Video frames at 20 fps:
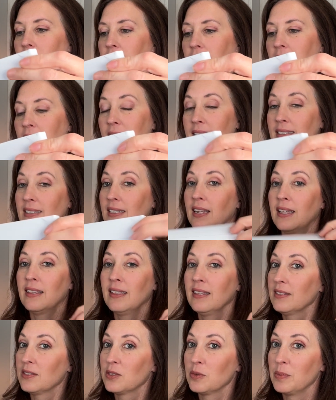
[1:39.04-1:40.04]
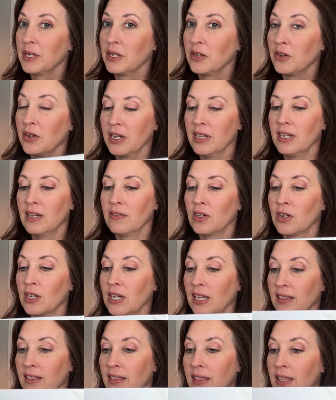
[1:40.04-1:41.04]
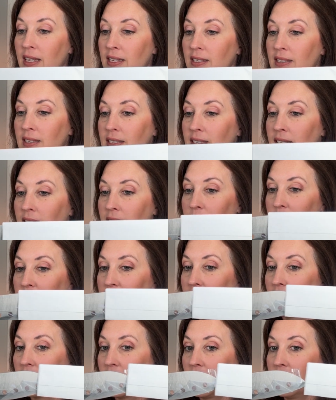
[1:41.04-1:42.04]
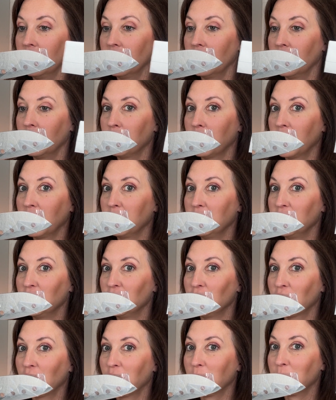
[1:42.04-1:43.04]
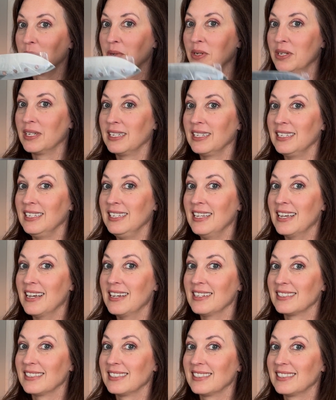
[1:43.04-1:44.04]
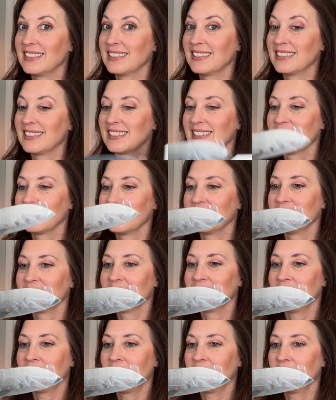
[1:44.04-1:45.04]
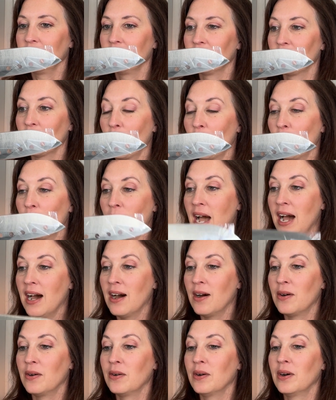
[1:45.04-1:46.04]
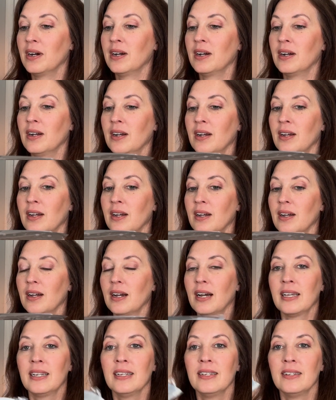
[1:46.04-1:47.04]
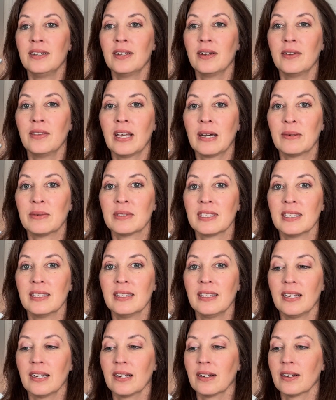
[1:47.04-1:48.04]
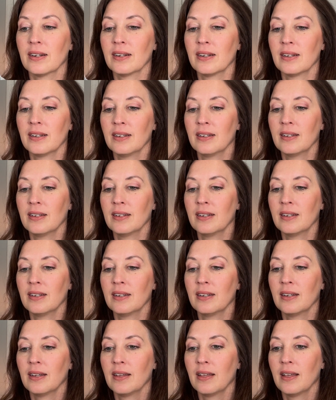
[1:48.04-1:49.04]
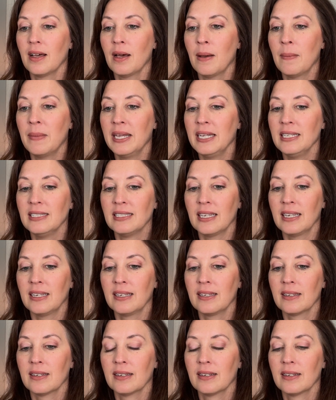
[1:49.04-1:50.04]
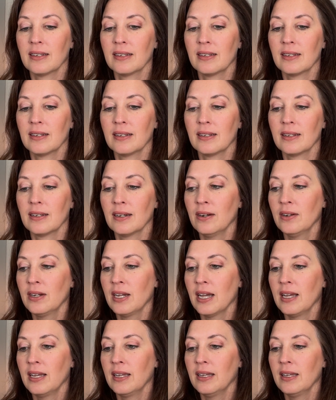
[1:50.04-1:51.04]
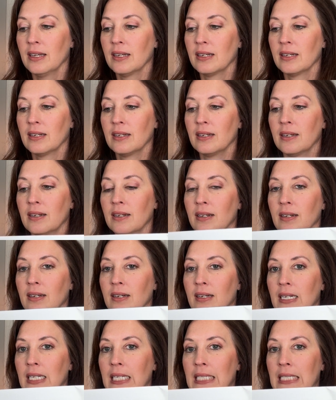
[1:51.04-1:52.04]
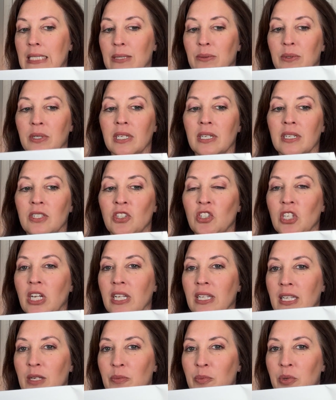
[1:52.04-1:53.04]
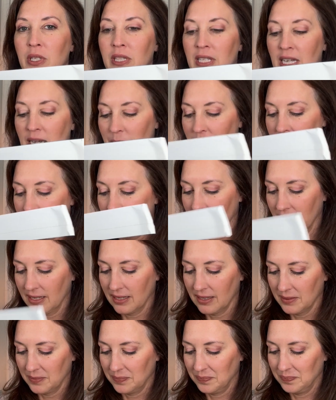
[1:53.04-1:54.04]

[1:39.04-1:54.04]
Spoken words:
Like I said, I think this would make a great gift. Okay, this seems like it might be sharp. Yes, knife. Wow, I didn't know that was in there. Amazing. Okay, we're going to gently put that back.